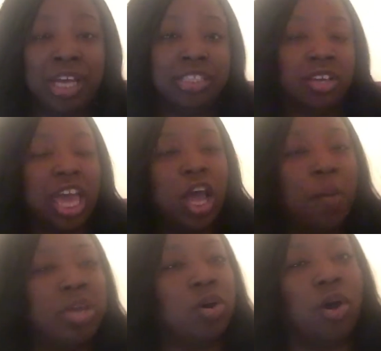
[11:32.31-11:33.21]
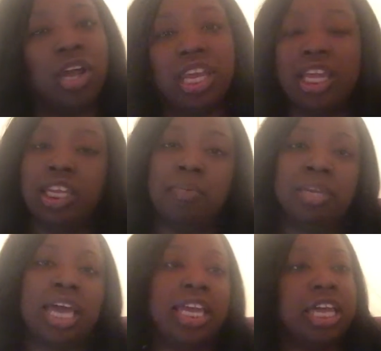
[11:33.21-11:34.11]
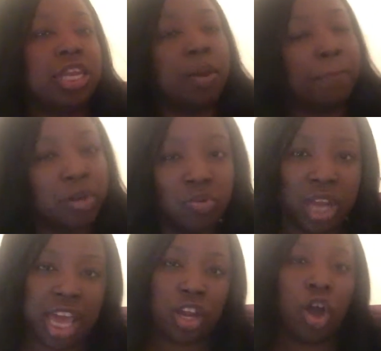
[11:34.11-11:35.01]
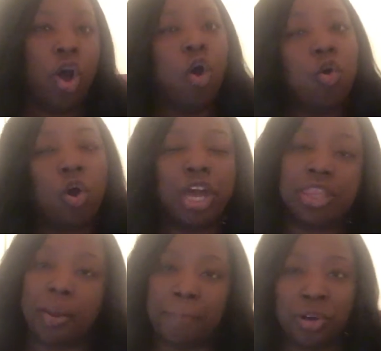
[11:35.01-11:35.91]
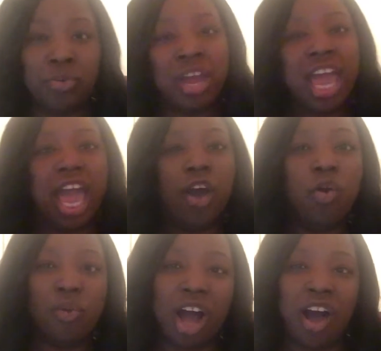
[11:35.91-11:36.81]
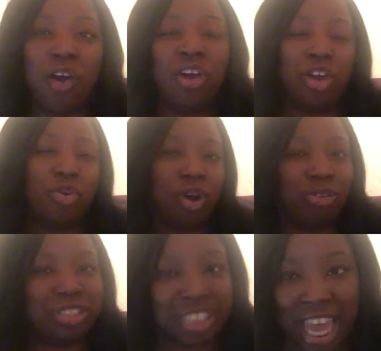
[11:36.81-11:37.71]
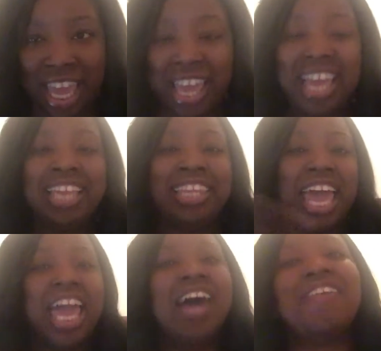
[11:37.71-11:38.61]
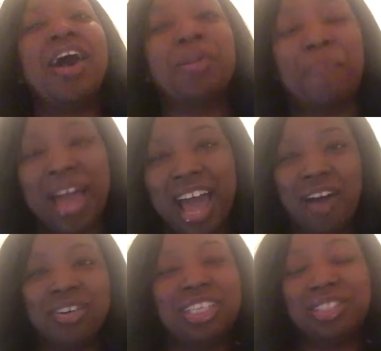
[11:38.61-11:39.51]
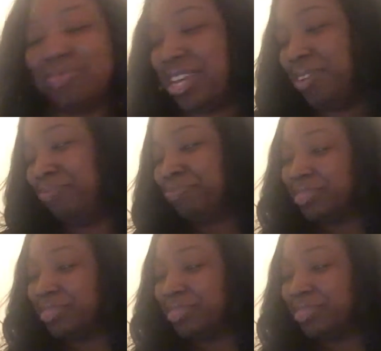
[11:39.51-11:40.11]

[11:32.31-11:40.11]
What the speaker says: So they gonna be doing the eliminating and the booting, and who gonna get the boot and who gone and who gonna stay. They have all the power this week.